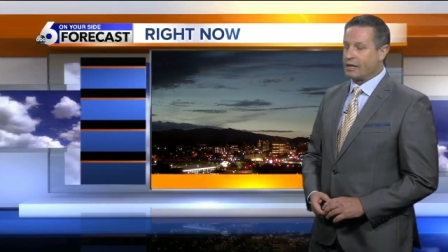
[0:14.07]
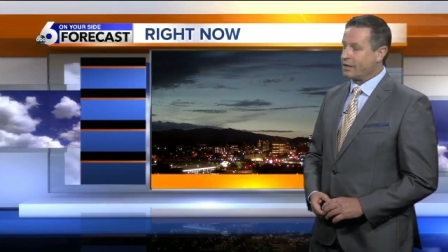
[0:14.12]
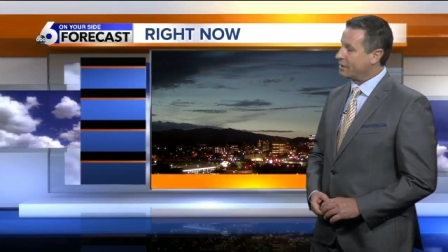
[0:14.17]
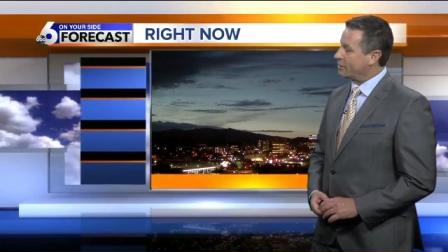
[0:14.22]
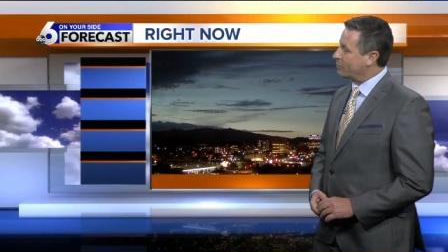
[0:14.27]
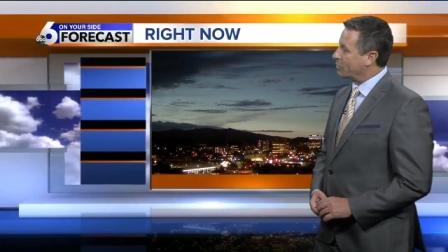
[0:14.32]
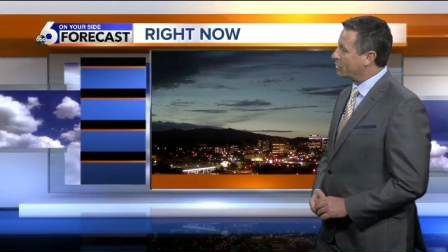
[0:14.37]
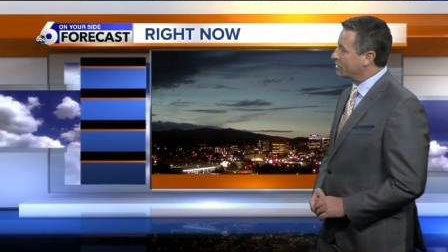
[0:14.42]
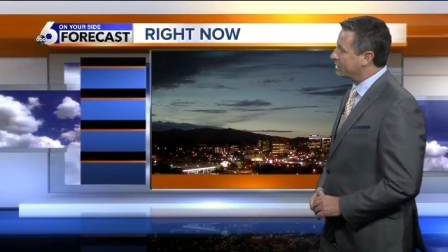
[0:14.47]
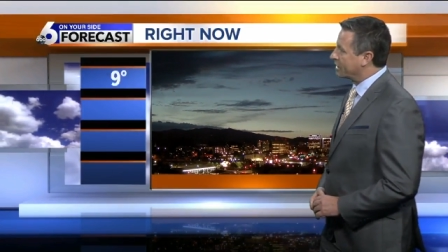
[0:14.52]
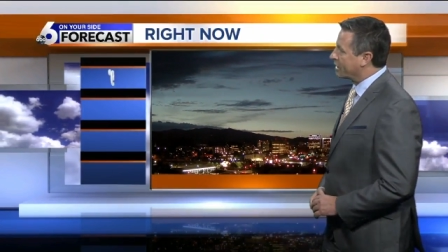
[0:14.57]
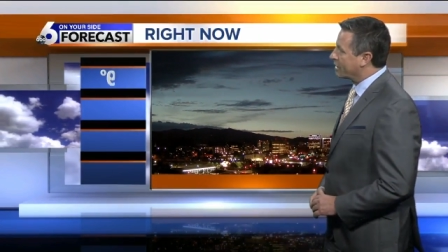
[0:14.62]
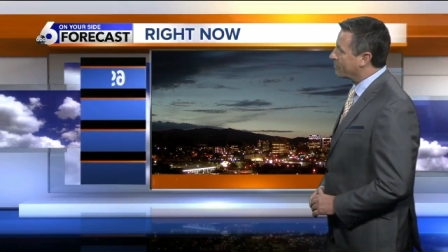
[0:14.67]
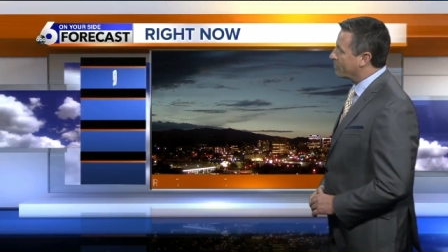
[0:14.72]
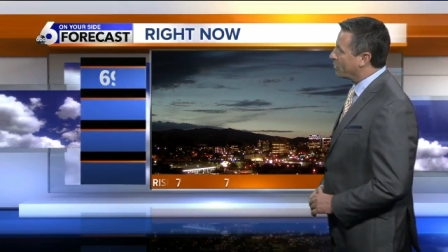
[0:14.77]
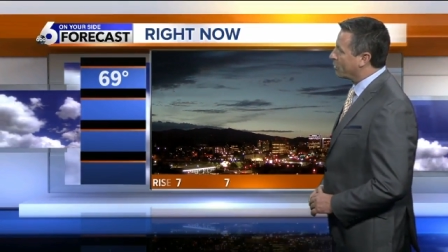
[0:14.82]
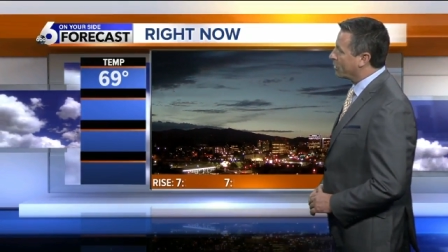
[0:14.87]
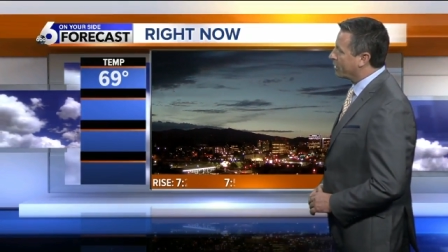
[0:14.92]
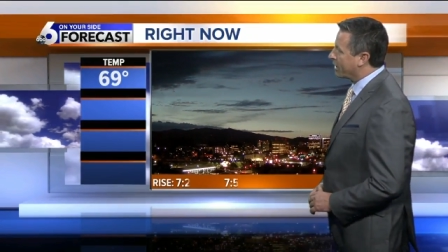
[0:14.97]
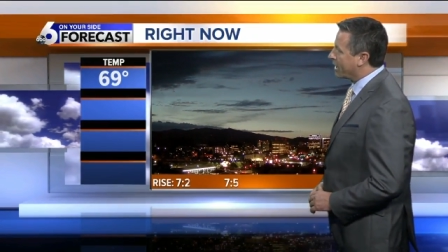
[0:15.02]
At the Boise
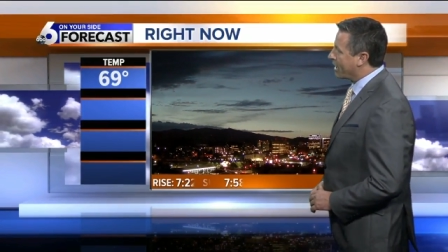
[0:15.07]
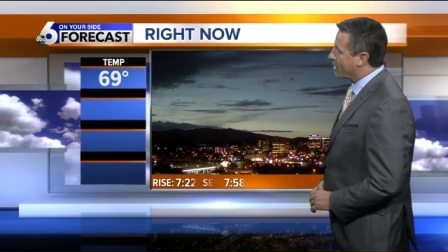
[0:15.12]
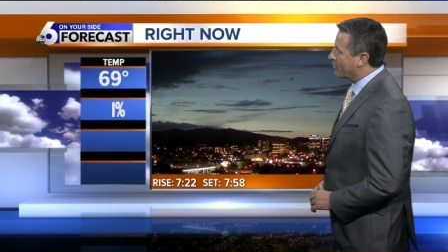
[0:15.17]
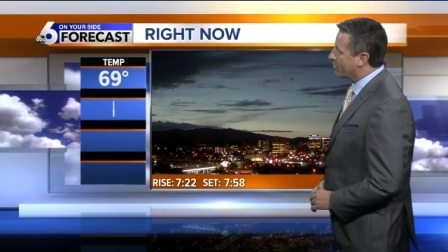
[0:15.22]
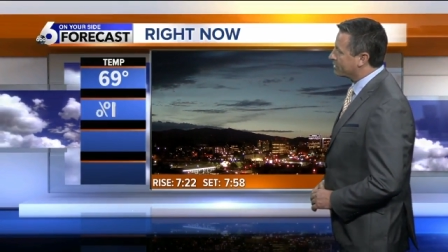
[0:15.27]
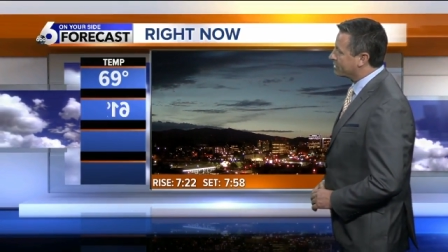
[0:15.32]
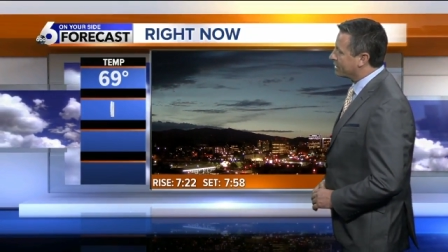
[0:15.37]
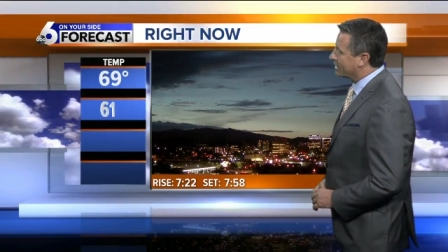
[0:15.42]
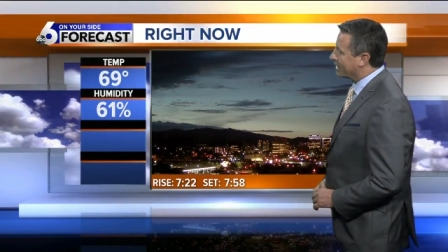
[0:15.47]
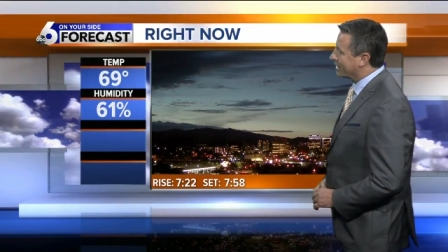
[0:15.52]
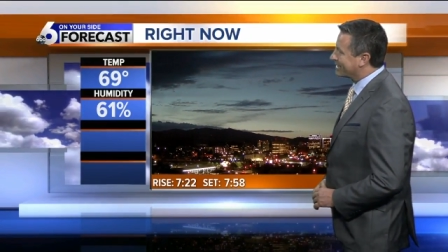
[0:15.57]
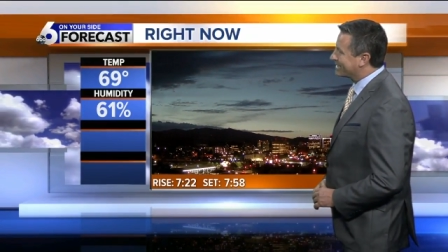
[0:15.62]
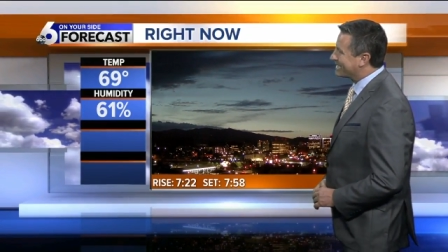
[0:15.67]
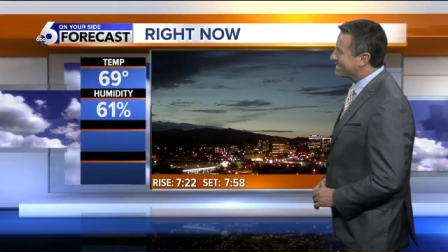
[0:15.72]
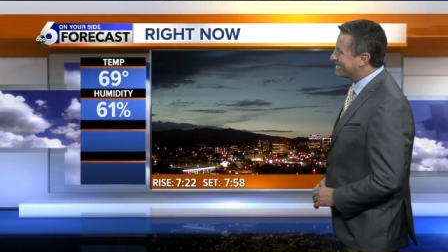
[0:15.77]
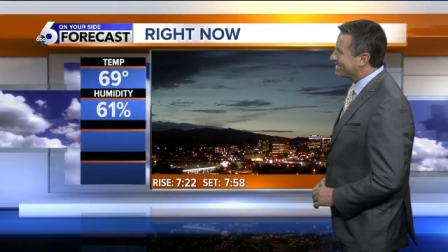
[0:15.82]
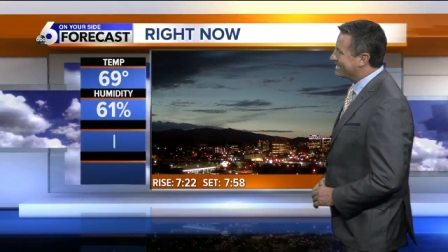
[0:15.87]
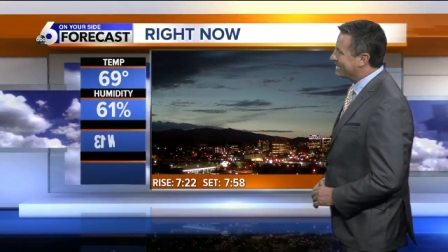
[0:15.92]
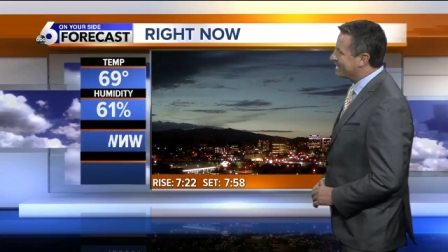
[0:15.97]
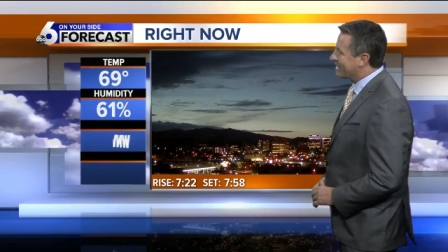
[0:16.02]
Airport now we're sitting at
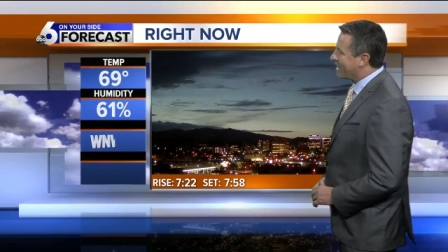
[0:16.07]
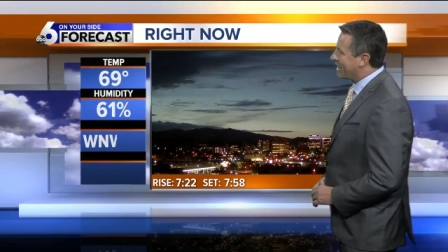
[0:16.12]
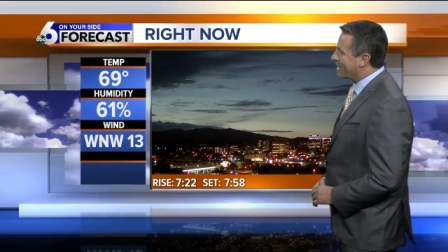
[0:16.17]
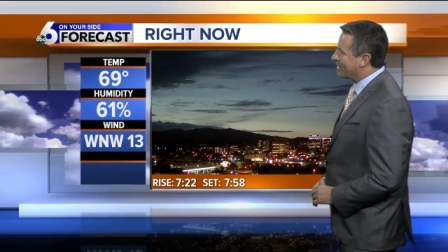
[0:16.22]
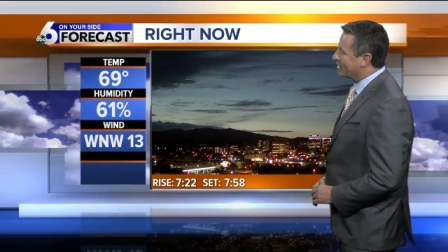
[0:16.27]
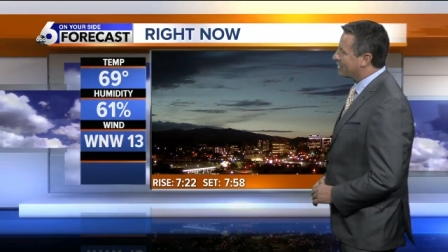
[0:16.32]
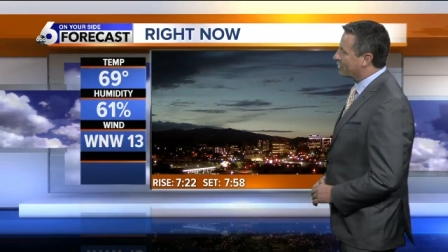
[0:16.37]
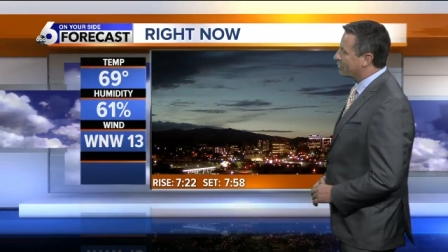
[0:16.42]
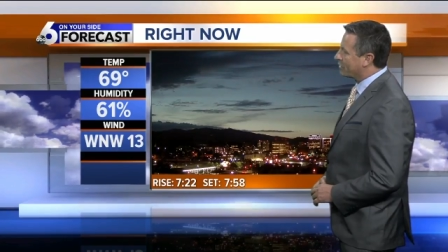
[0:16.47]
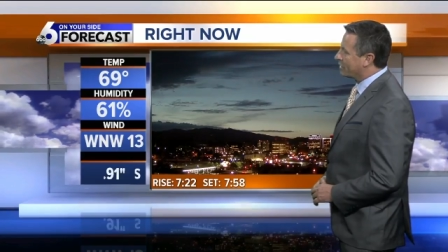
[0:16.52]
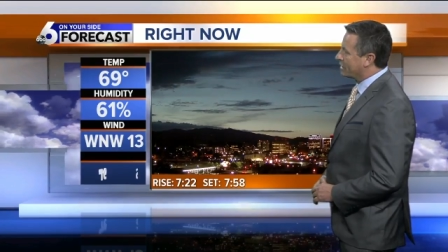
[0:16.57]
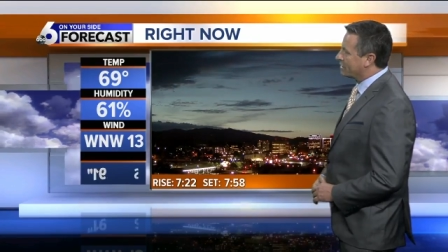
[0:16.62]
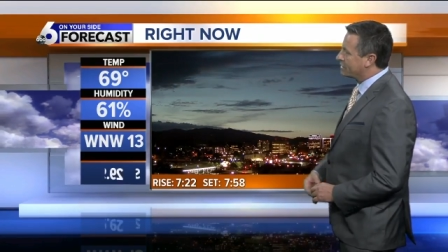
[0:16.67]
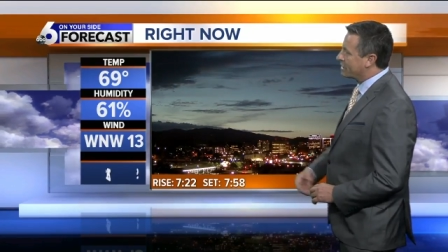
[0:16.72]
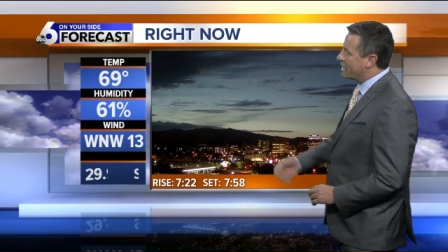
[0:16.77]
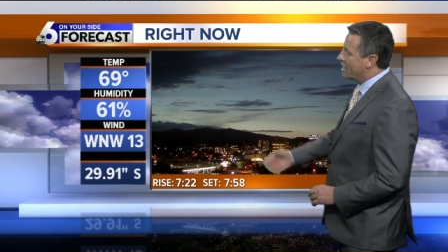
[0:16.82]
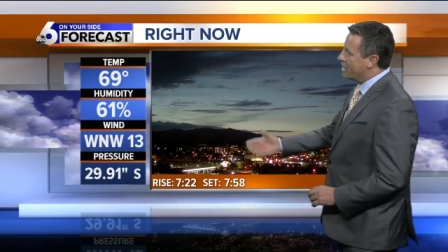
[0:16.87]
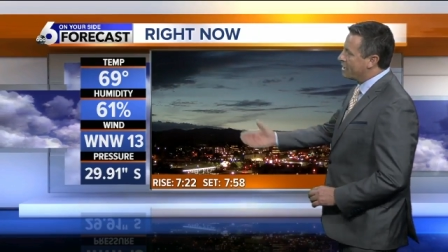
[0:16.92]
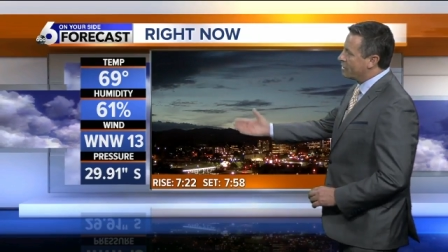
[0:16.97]
69 degrees.